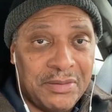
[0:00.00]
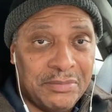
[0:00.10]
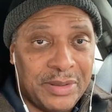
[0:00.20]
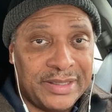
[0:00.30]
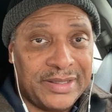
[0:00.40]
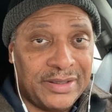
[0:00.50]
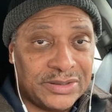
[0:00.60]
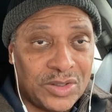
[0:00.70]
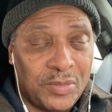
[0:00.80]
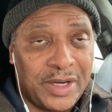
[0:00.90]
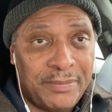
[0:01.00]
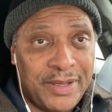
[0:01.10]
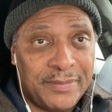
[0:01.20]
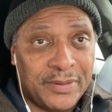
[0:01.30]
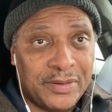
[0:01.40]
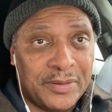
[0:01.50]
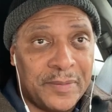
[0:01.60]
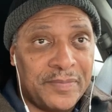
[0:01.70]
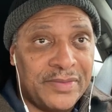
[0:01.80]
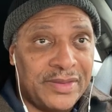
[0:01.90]
but there are so many people
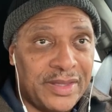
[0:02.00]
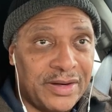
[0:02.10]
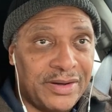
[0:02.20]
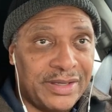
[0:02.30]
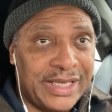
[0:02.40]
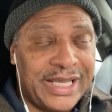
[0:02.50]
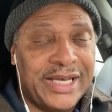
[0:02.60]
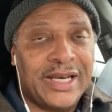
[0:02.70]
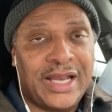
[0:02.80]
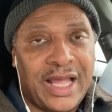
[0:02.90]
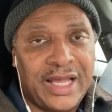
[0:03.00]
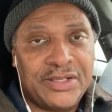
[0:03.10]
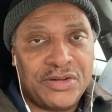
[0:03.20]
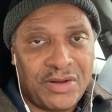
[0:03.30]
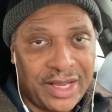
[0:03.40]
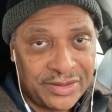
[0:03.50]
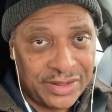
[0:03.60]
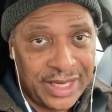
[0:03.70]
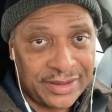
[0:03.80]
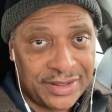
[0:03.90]
that are in line trying
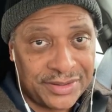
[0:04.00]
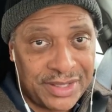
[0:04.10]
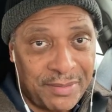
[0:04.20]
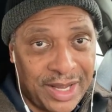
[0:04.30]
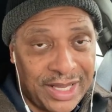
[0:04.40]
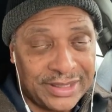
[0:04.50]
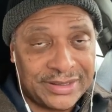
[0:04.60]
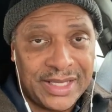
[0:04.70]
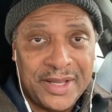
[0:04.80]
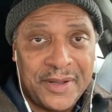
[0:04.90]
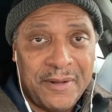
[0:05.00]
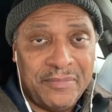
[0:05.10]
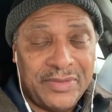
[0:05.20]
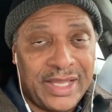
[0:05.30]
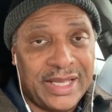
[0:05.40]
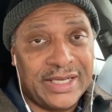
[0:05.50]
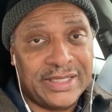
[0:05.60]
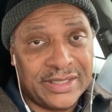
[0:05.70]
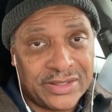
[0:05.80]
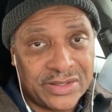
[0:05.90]
to get their semis that
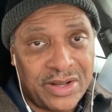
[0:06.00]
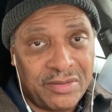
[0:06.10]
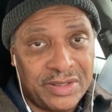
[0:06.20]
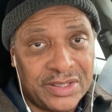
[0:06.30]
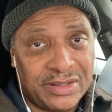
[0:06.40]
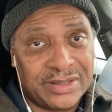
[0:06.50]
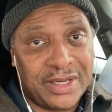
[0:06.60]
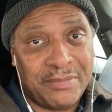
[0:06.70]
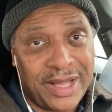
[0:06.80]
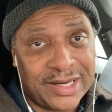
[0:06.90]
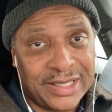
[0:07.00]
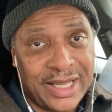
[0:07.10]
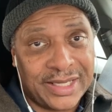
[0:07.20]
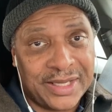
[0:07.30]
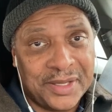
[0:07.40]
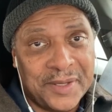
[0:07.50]
this is going to result in a bottleneck.